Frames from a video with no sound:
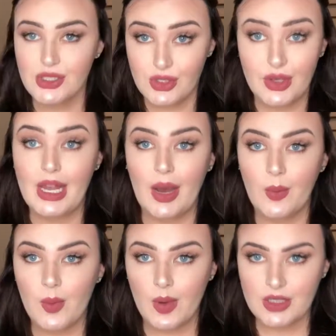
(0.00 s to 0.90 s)
So now
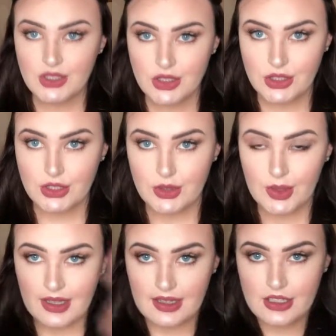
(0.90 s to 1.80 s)
we'll want to do
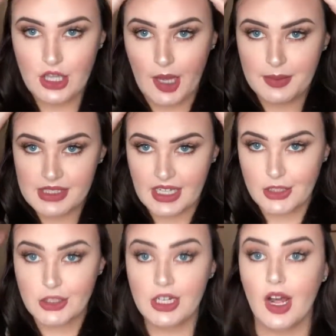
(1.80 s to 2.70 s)
the top
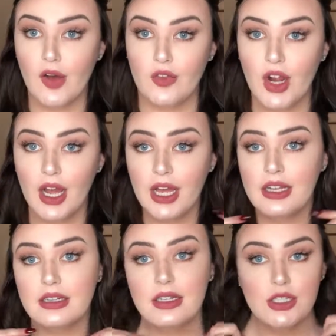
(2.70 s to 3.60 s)
section of our
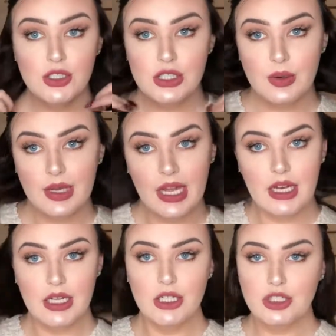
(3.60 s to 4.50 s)
head. So
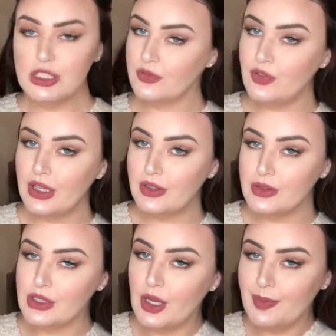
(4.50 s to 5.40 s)
again, just fling
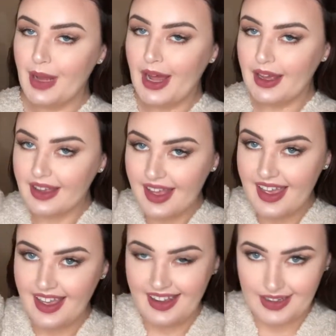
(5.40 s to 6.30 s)
those on back
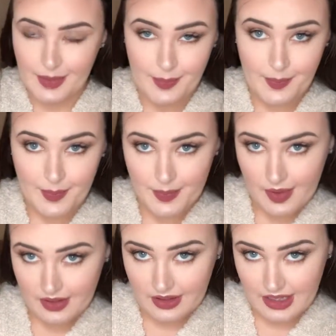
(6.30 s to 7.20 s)

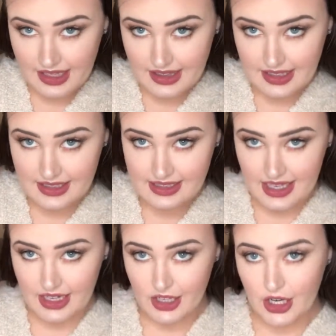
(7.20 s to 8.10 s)
and let this
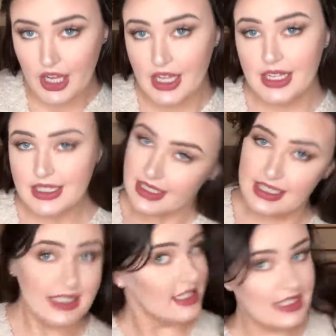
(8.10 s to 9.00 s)
hair
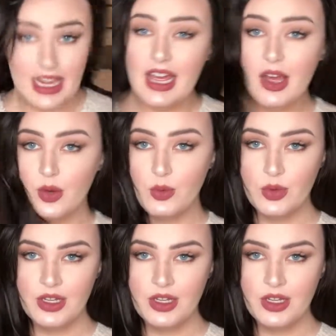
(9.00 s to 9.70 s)
down.